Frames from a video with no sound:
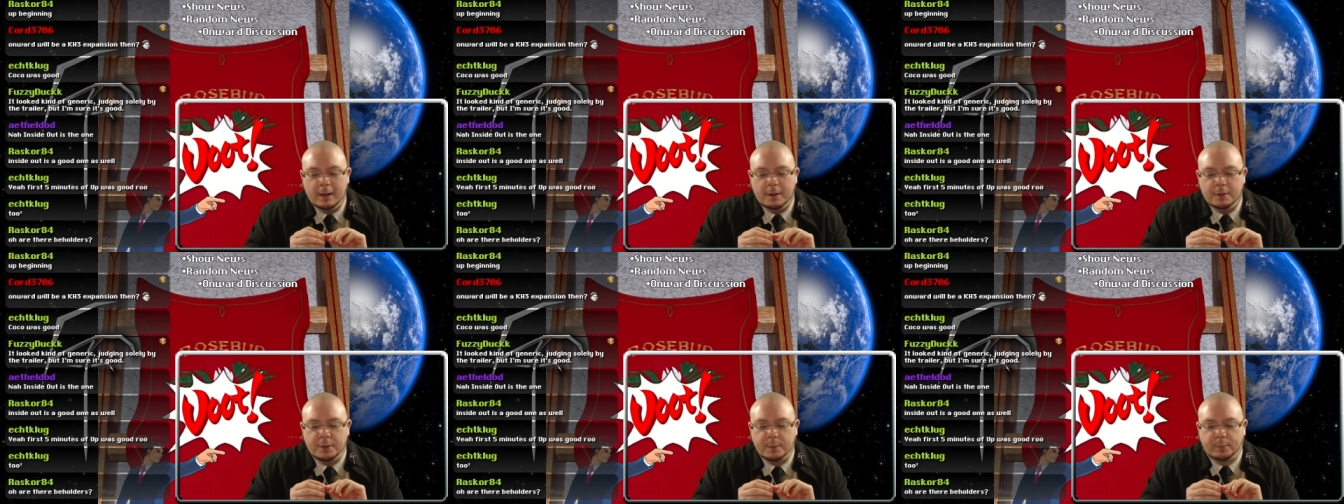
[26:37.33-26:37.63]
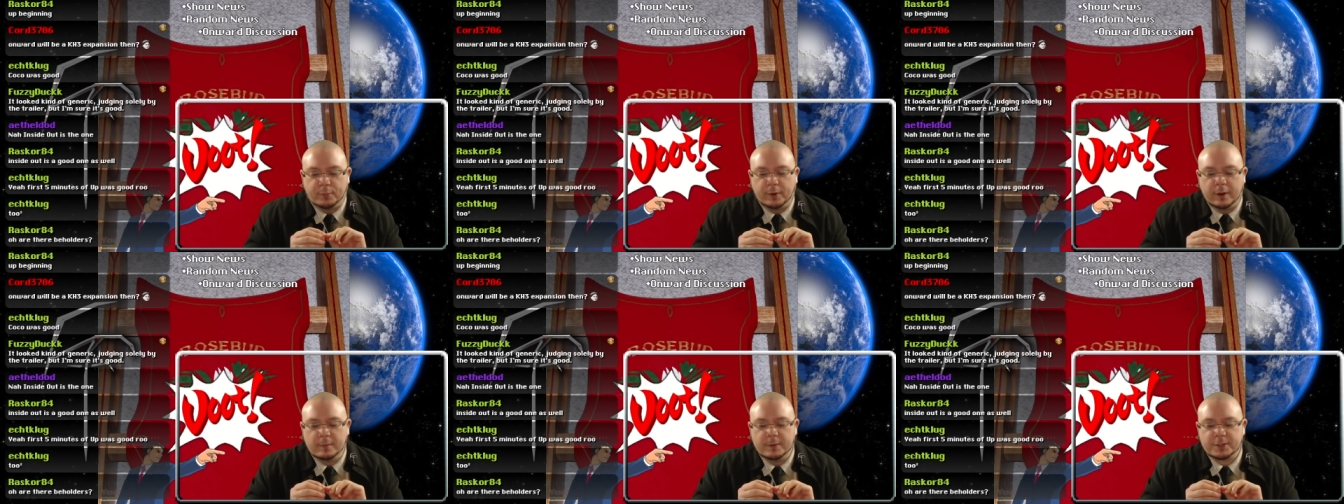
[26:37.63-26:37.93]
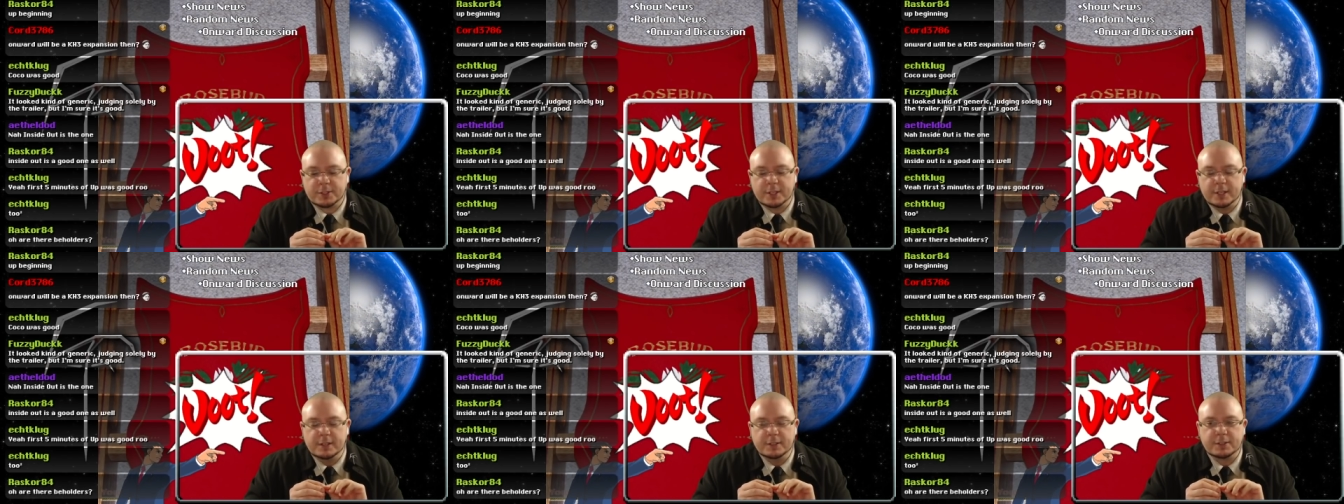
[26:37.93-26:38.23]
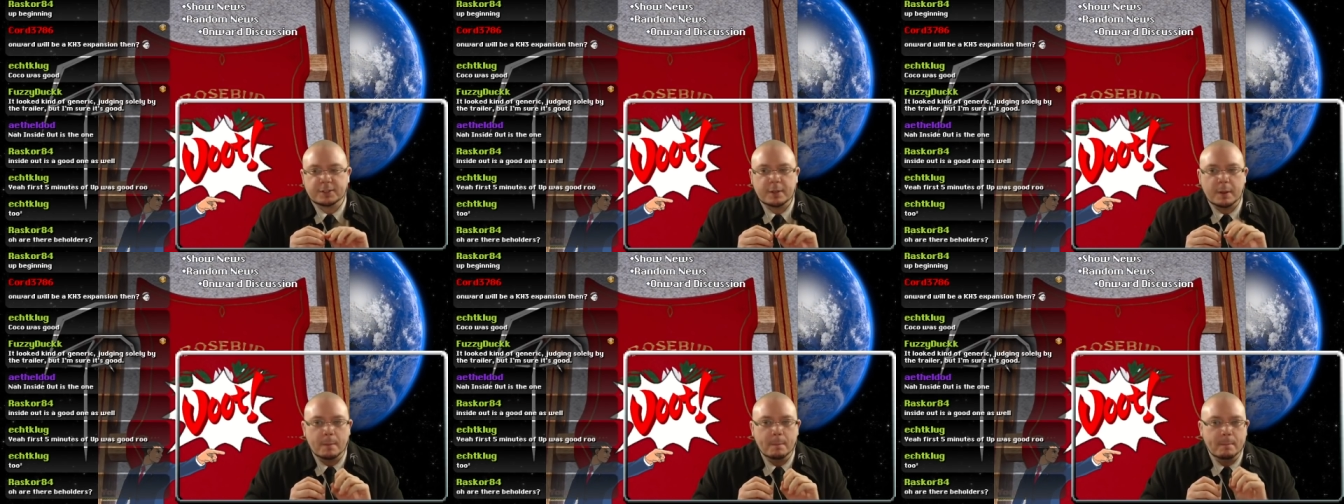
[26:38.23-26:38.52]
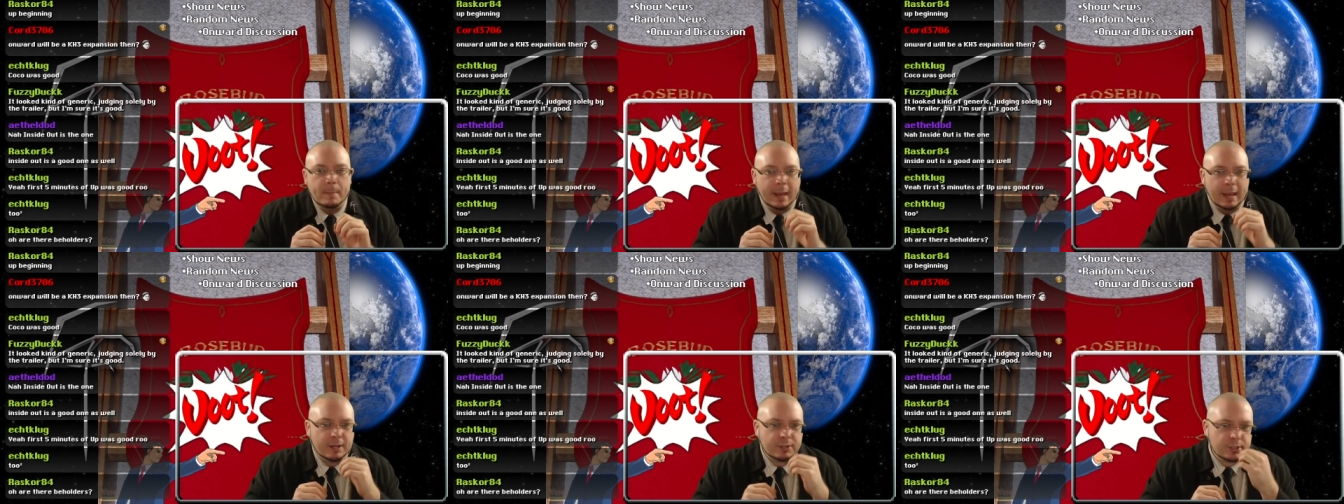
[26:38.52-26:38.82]
The premise is
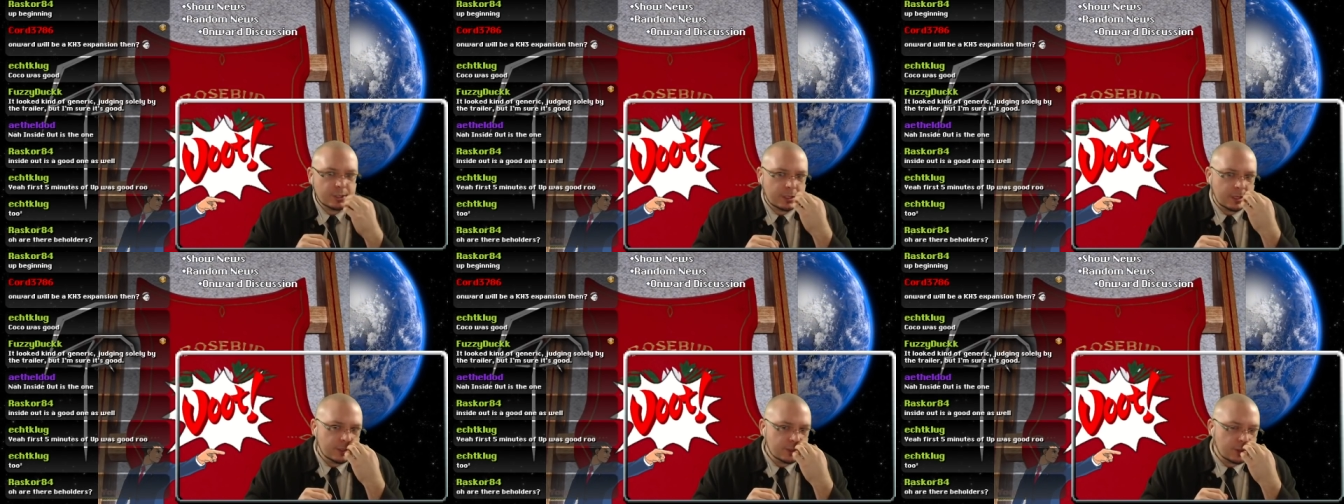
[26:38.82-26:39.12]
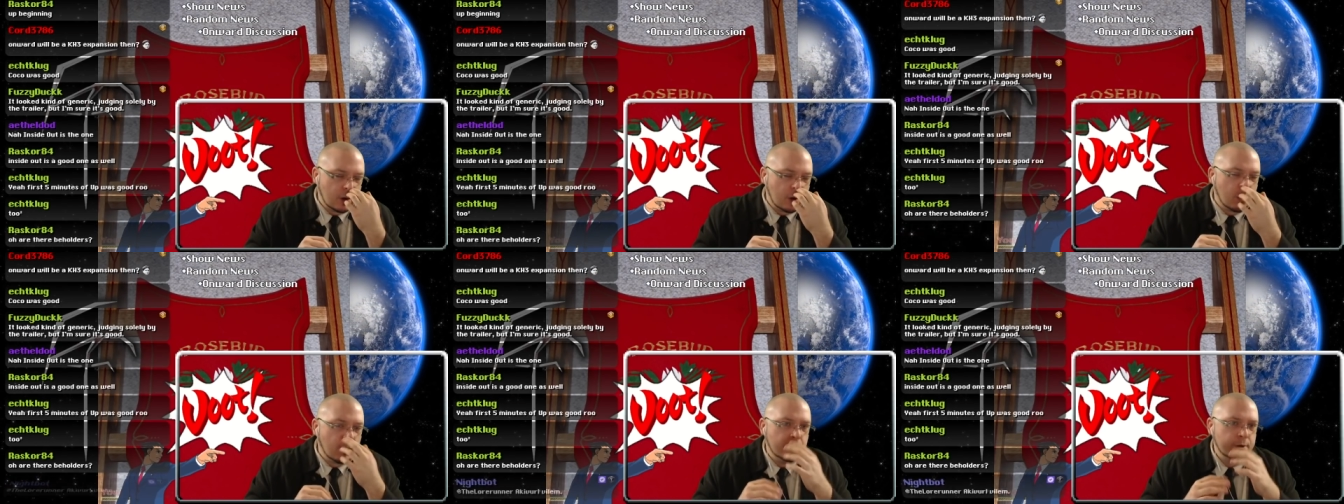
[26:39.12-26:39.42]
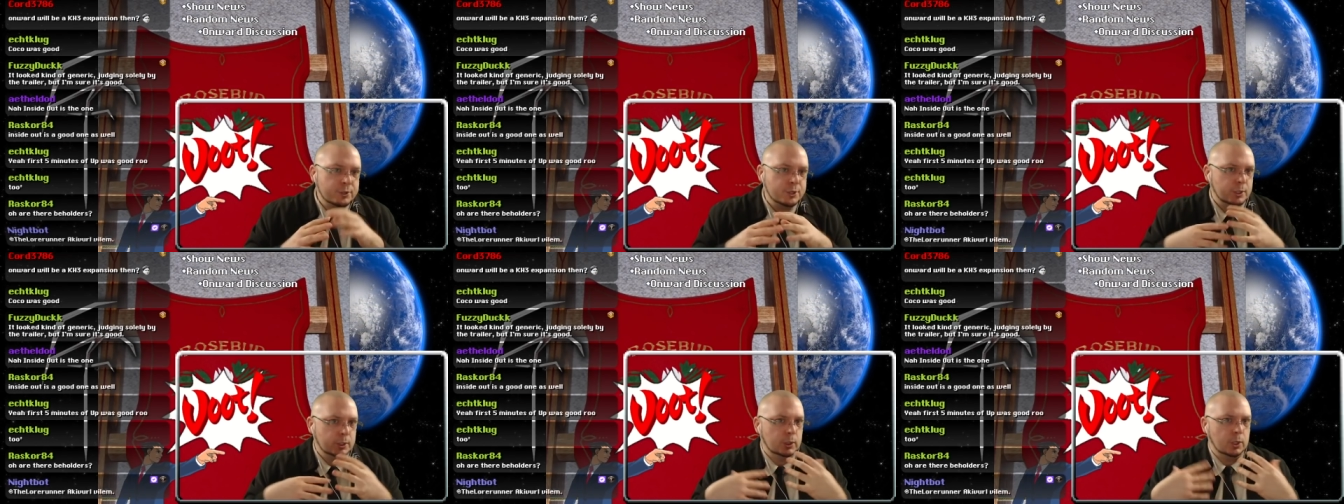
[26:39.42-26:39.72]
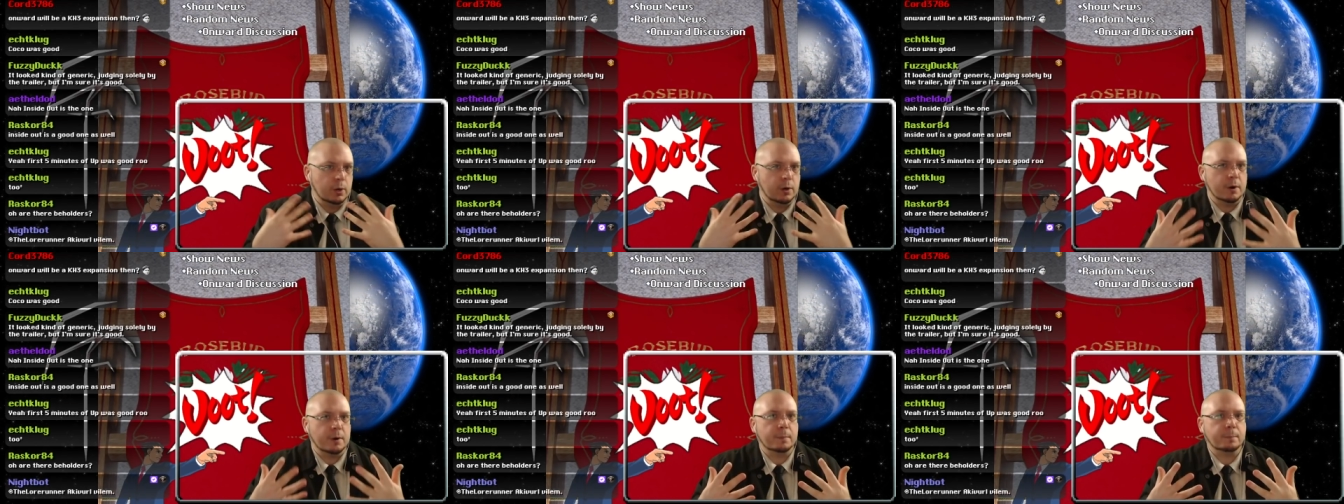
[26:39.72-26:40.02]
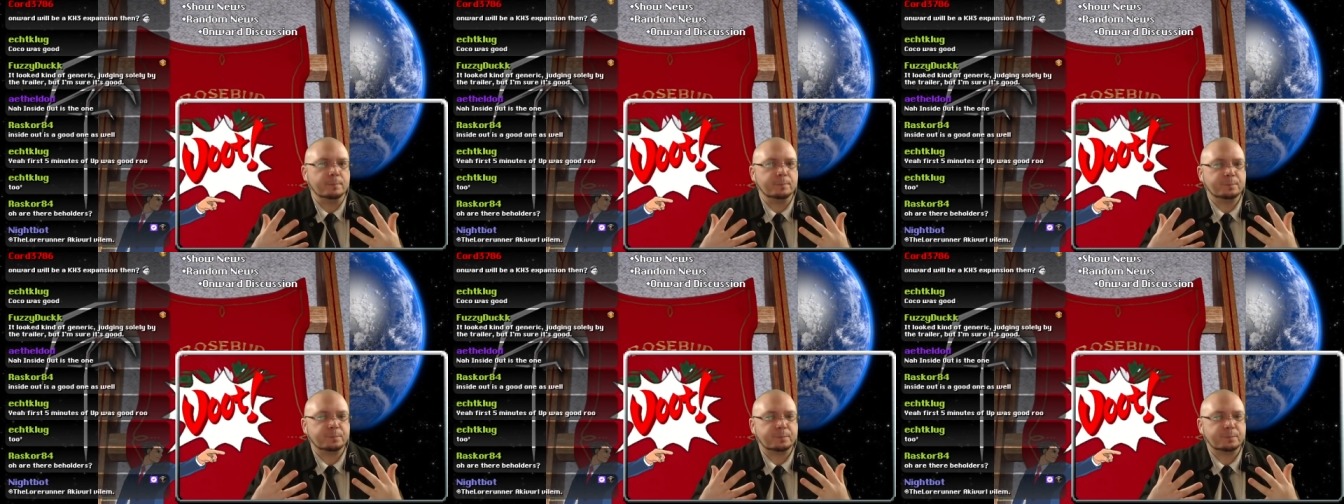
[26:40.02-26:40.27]
magic is hard to learn.